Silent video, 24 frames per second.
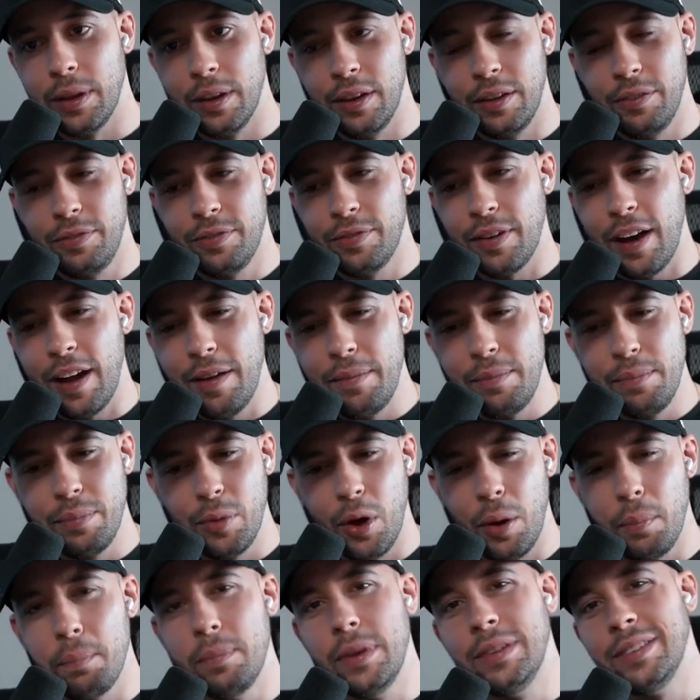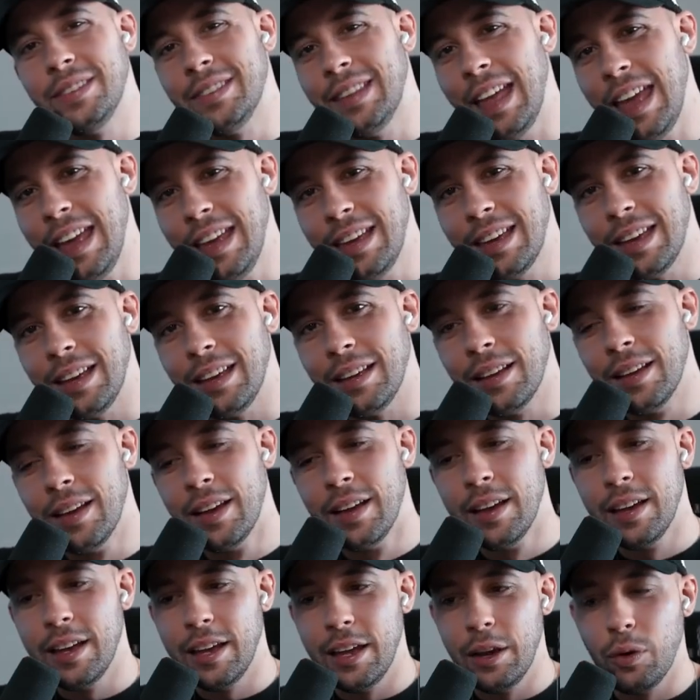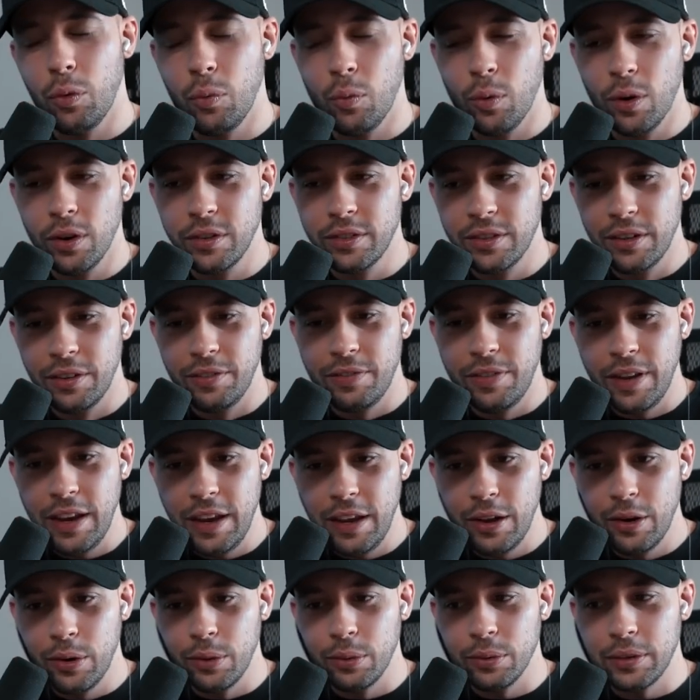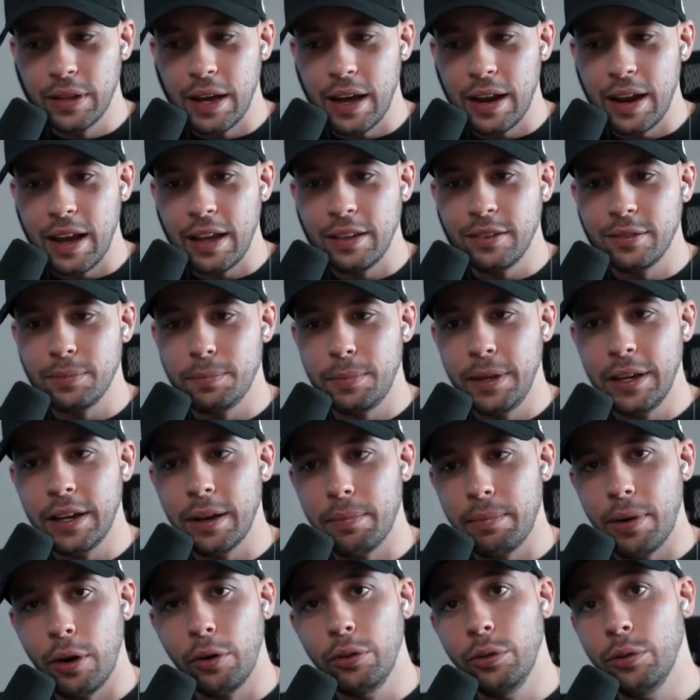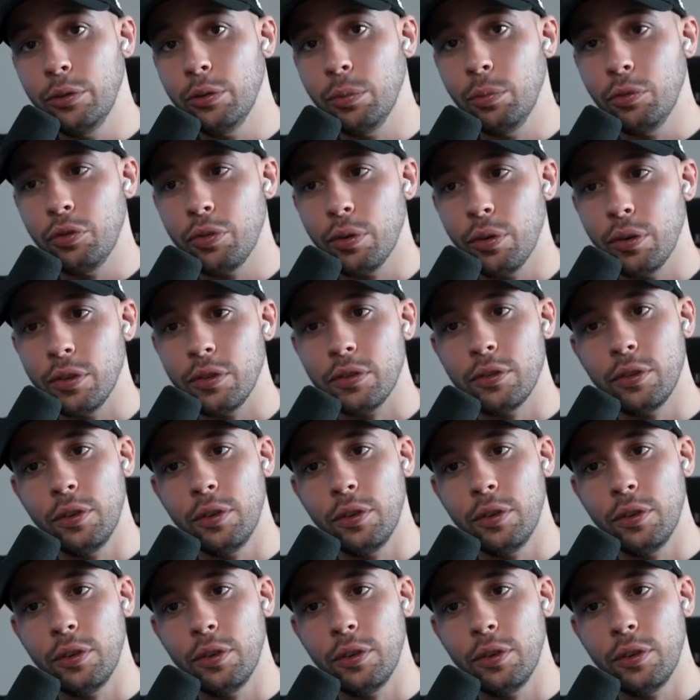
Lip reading: And if I'm not mistaken, it was the video that I speak about YouTube Shorts.